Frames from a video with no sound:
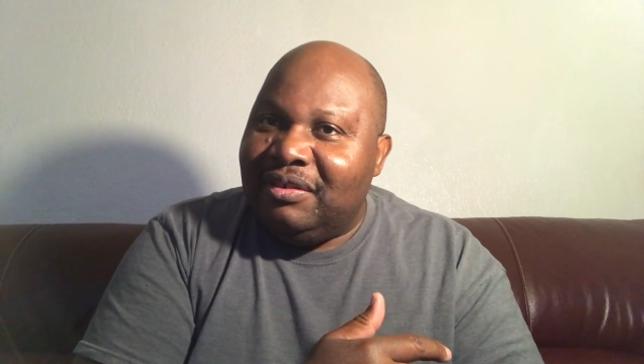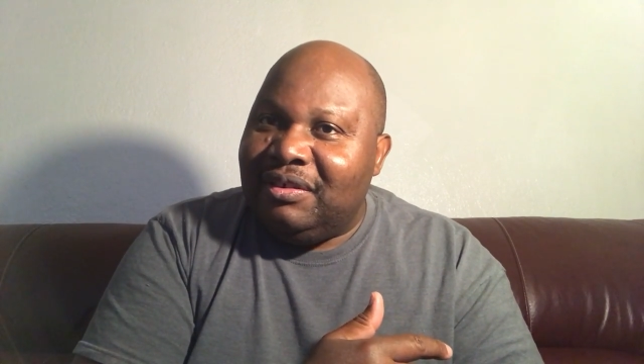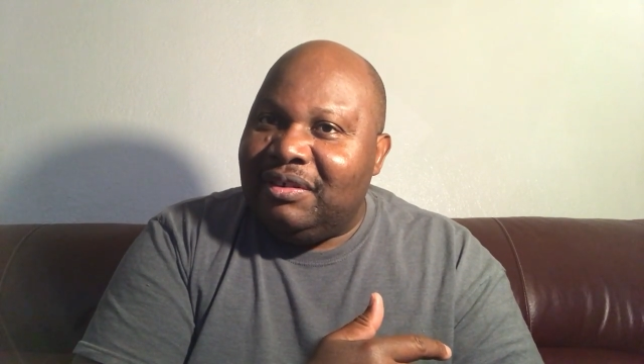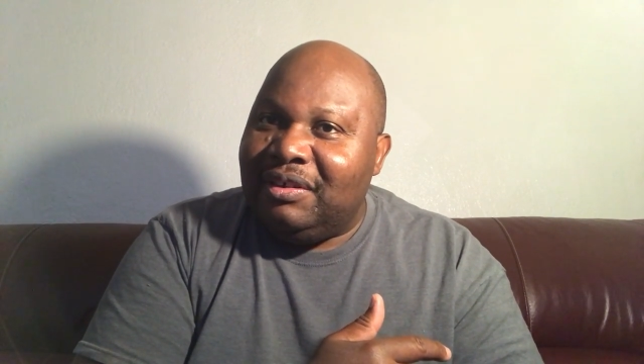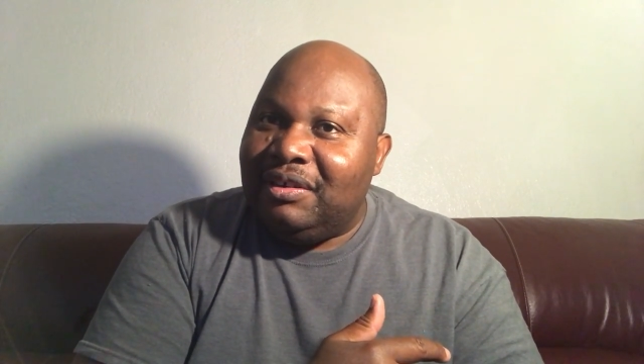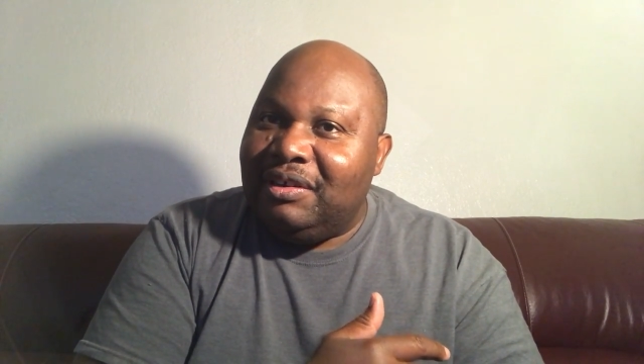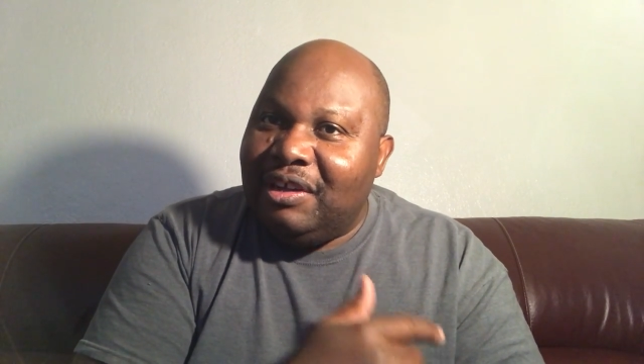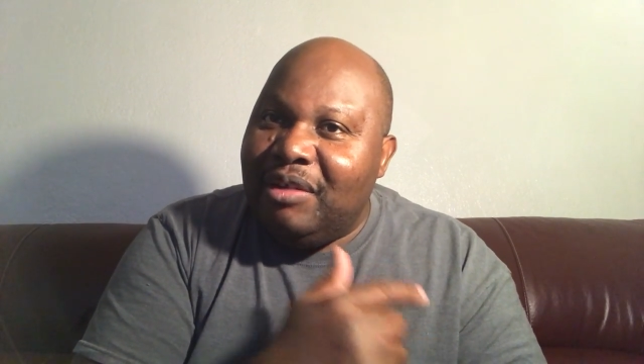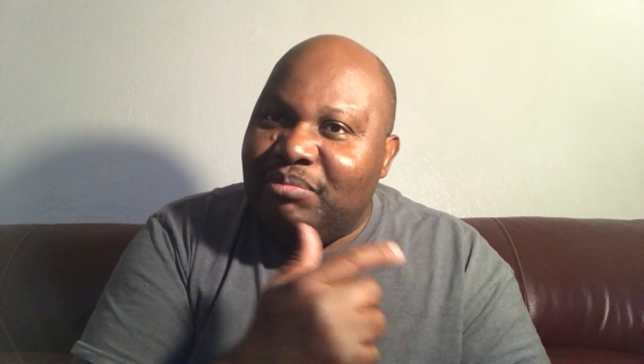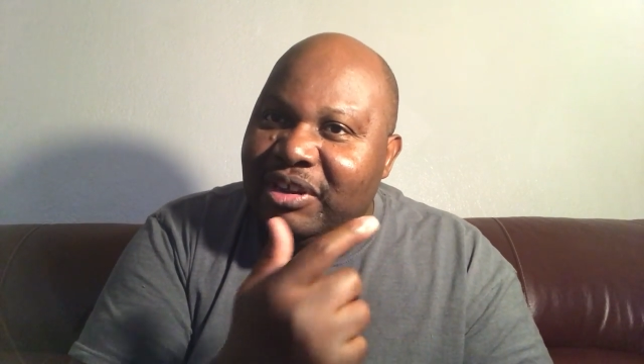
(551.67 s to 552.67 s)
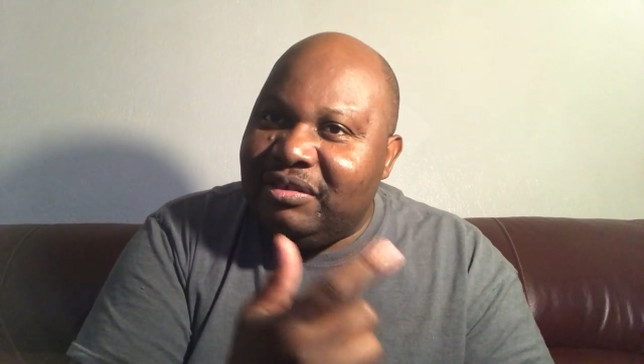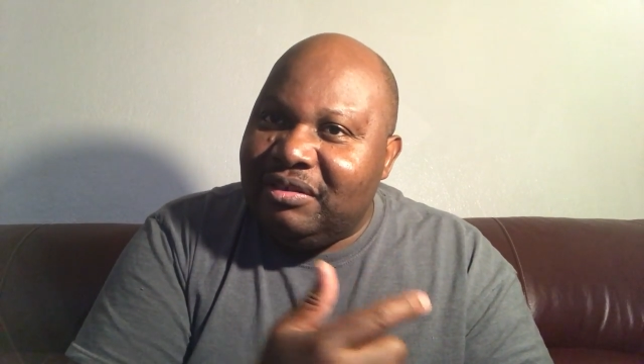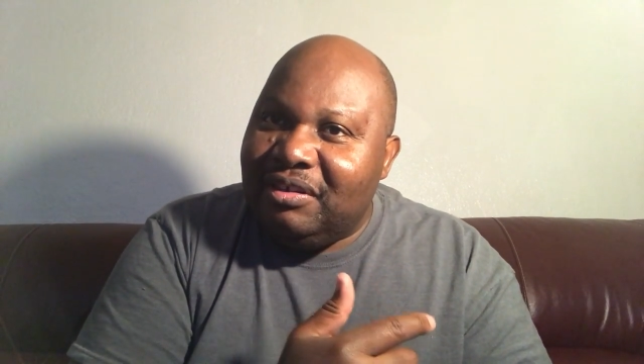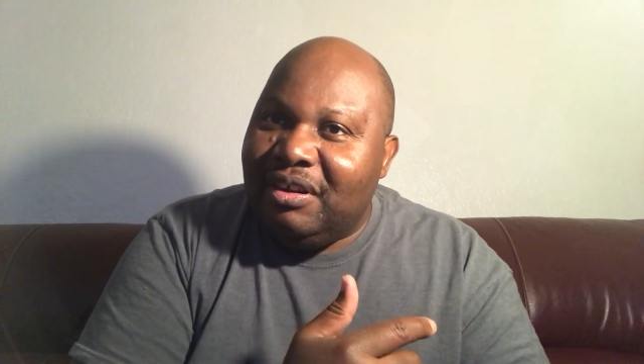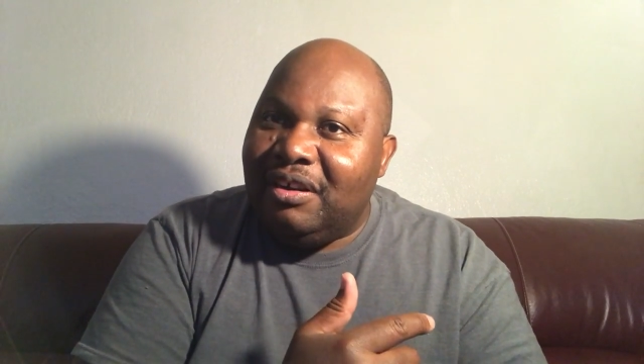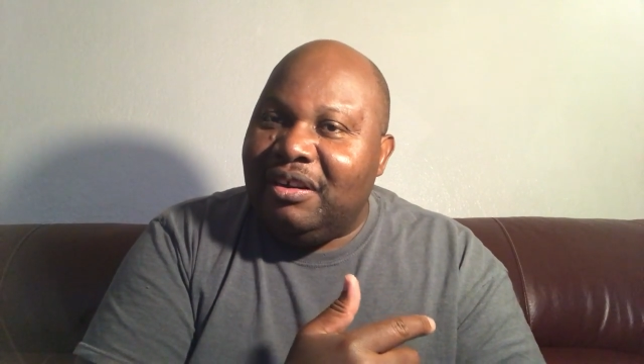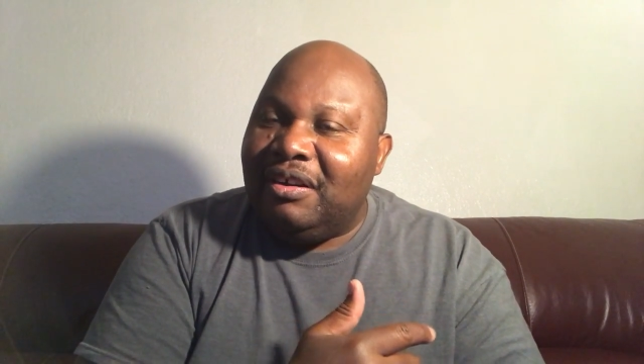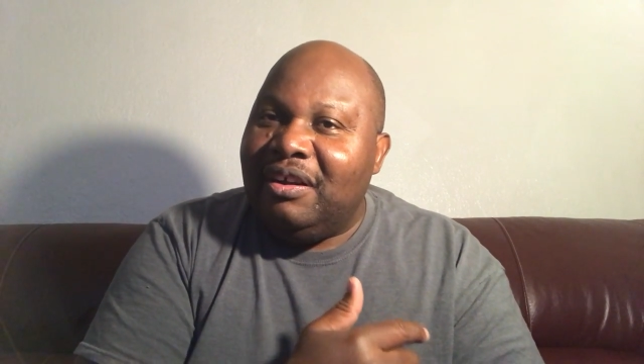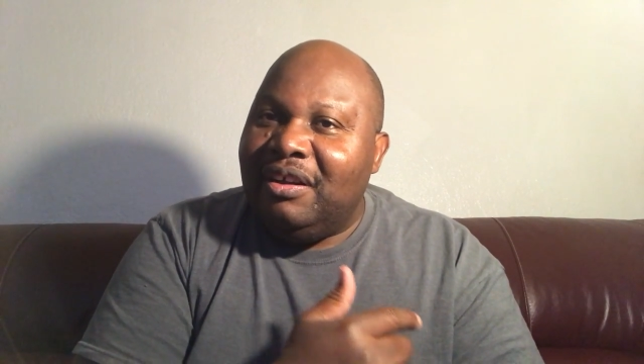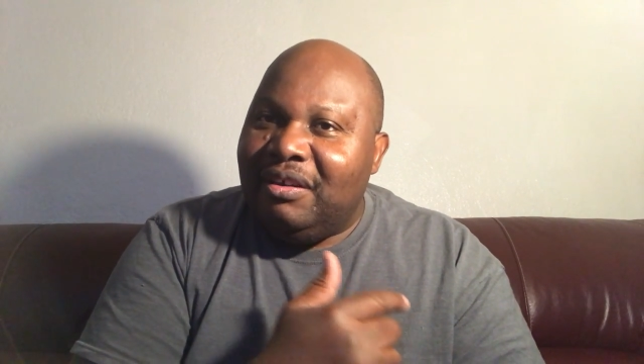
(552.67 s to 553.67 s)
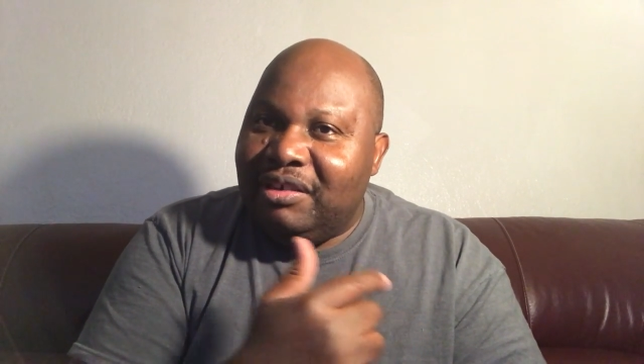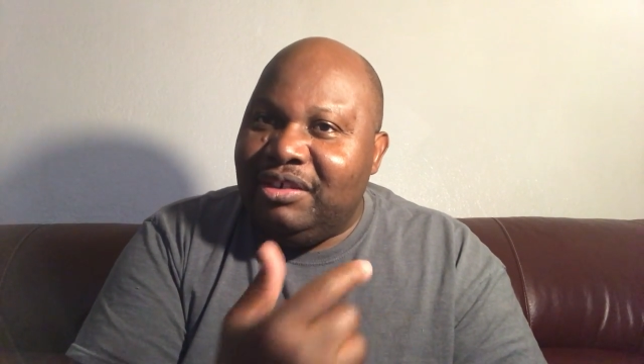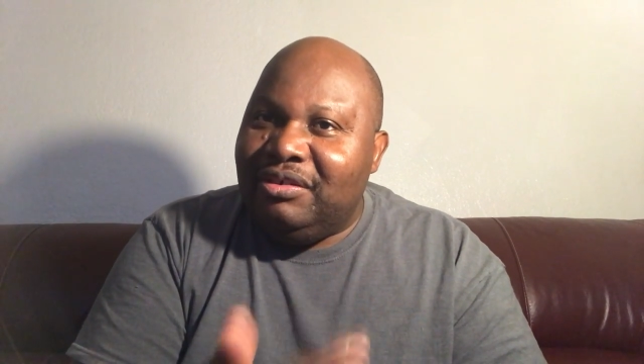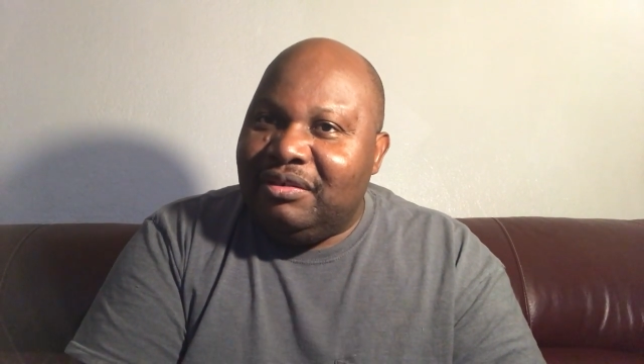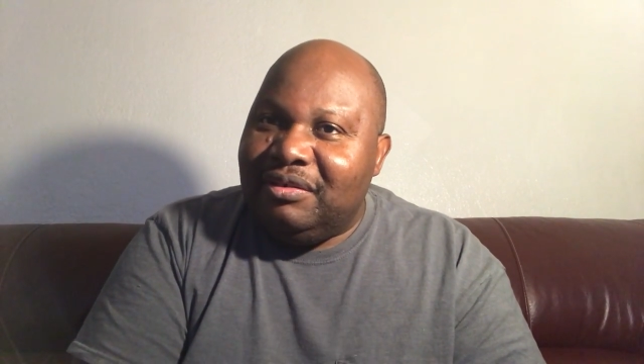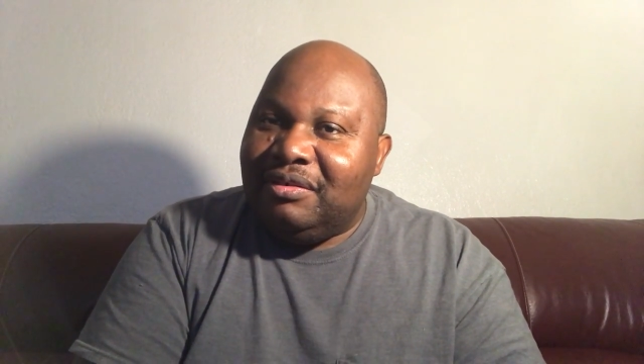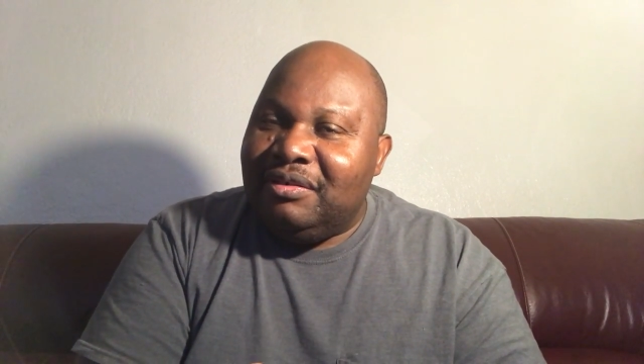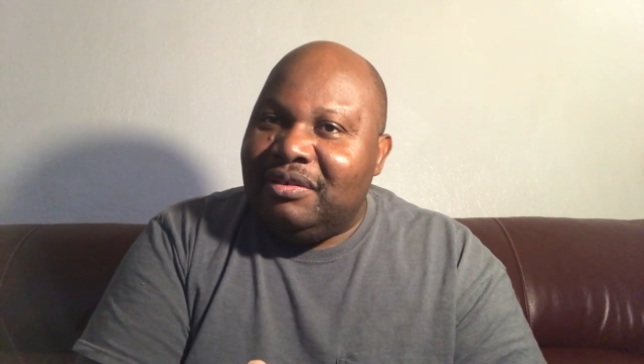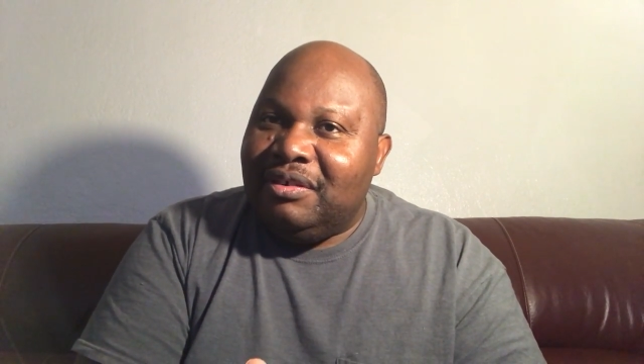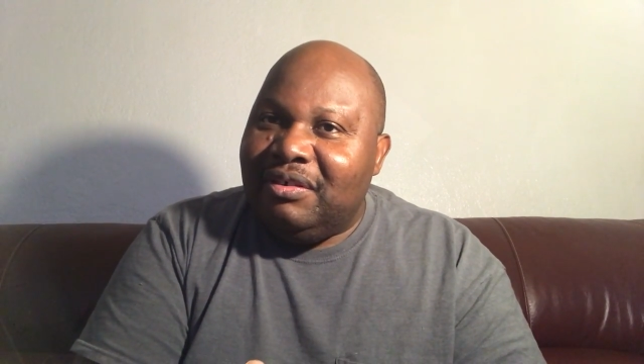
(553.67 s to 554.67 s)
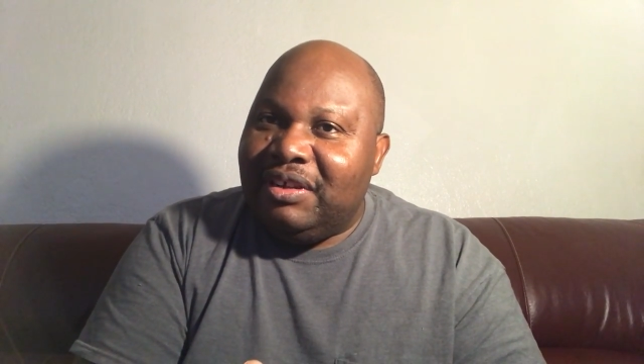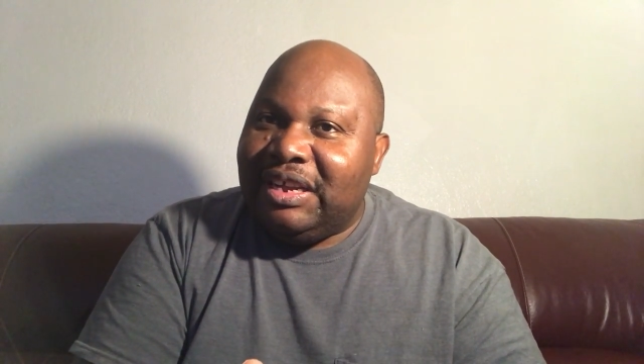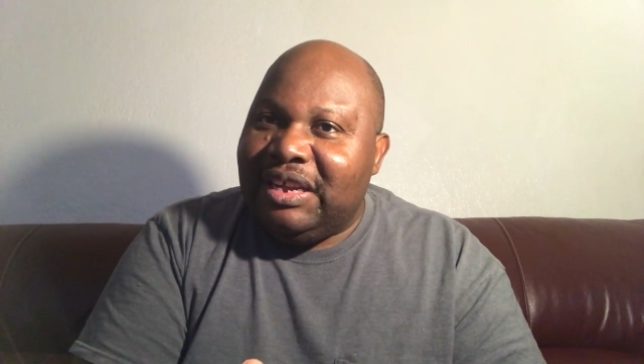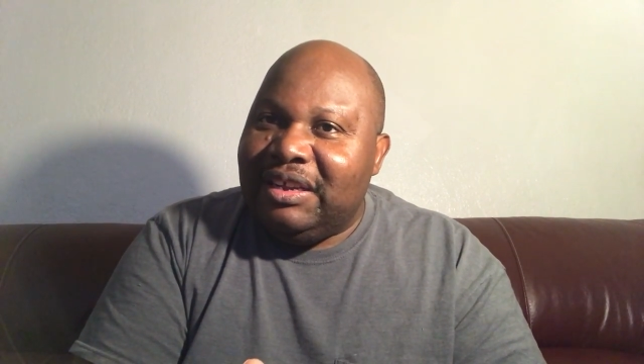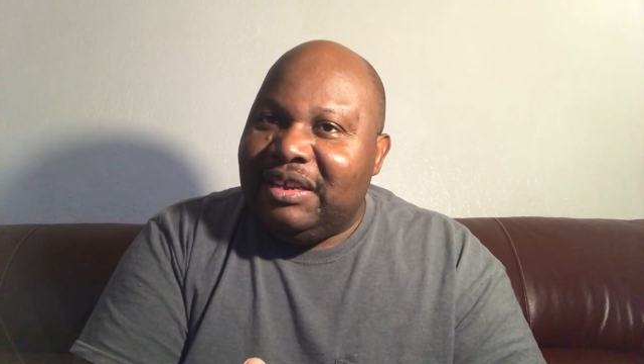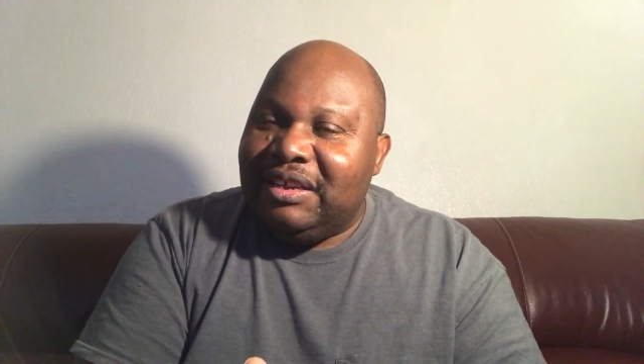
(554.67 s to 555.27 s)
in Donbass region. Okay,